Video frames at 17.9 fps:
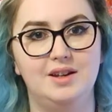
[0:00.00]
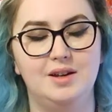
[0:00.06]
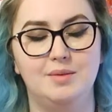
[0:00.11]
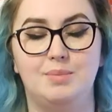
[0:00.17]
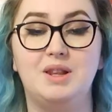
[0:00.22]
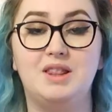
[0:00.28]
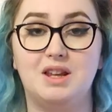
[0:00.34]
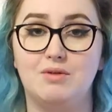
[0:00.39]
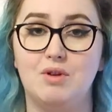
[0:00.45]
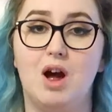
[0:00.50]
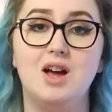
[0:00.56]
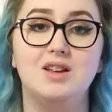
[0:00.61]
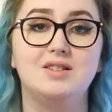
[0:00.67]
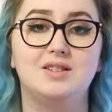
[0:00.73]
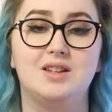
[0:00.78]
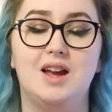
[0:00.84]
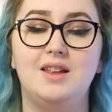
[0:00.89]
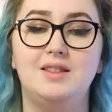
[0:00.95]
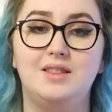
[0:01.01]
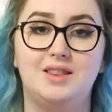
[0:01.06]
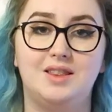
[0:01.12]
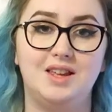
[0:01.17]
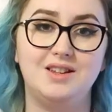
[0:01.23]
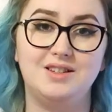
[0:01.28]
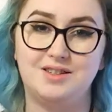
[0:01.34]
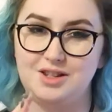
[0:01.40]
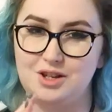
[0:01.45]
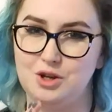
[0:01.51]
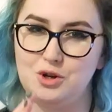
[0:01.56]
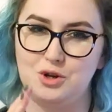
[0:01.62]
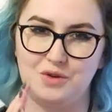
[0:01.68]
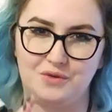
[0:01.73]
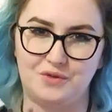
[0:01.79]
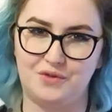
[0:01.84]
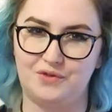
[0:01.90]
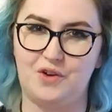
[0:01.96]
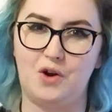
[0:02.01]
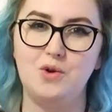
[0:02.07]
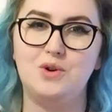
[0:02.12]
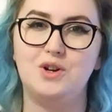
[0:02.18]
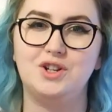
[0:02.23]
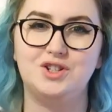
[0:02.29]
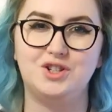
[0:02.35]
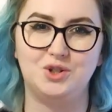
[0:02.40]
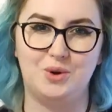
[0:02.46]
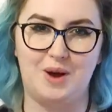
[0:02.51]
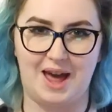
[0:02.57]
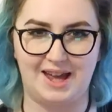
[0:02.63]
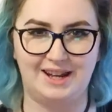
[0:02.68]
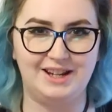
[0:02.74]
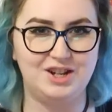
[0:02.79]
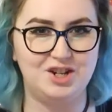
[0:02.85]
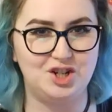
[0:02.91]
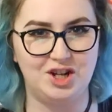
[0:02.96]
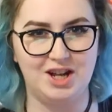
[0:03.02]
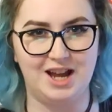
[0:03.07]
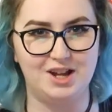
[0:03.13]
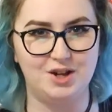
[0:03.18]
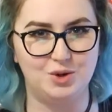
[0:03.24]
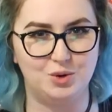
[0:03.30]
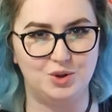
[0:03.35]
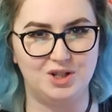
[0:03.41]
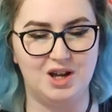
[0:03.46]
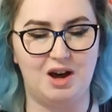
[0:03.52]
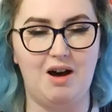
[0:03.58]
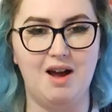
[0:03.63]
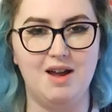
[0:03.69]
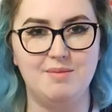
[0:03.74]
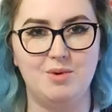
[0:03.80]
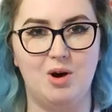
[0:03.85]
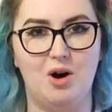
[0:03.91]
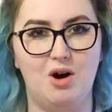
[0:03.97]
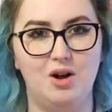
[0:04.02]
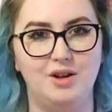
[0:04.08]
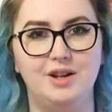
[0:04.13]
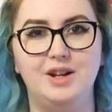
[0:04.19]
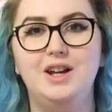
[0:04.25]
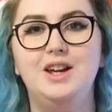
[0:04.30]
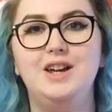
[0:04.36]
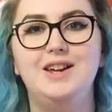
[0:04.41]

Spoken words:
But there are certain things that you can focus your energy and your time on